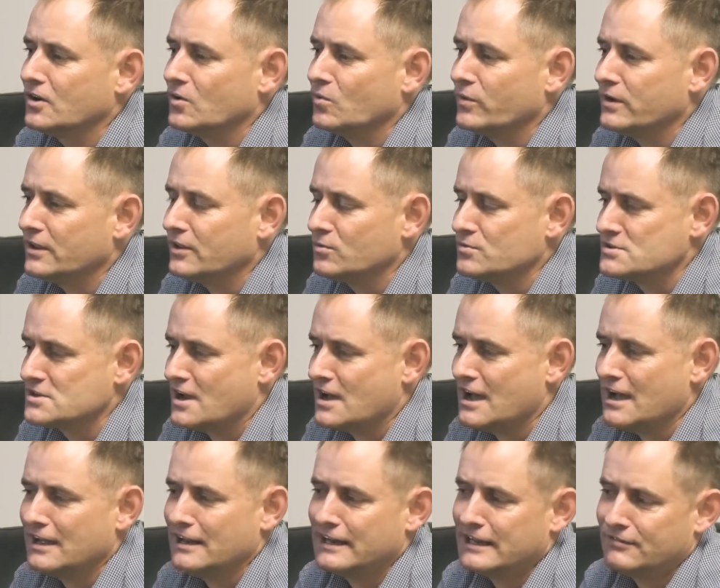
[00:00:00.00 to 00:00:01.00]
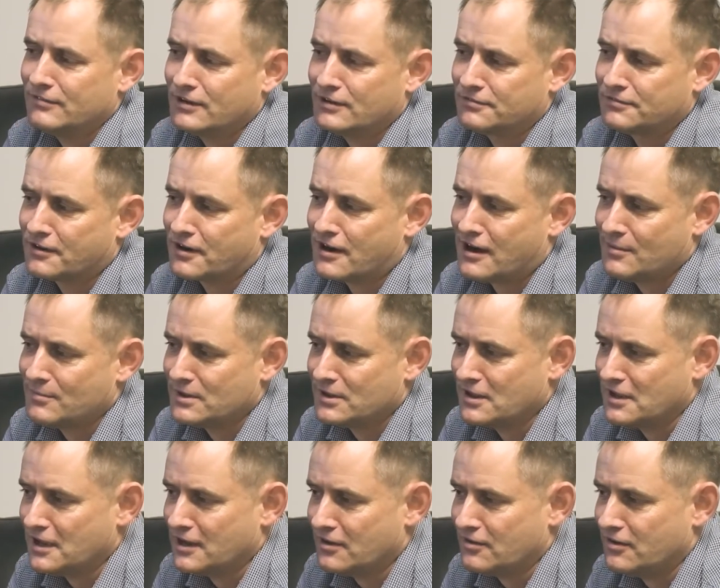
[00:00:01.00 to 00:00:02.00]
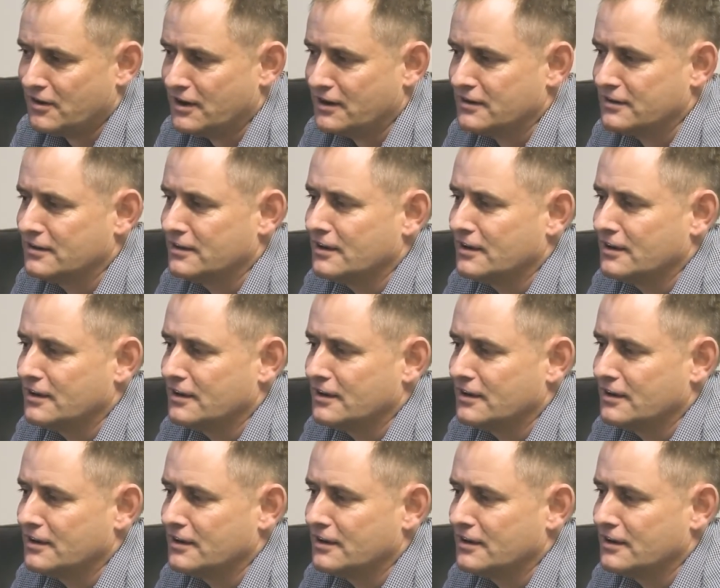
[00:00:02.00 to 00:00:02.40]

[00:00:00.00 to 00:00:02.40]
where there was a high level of crime in the area.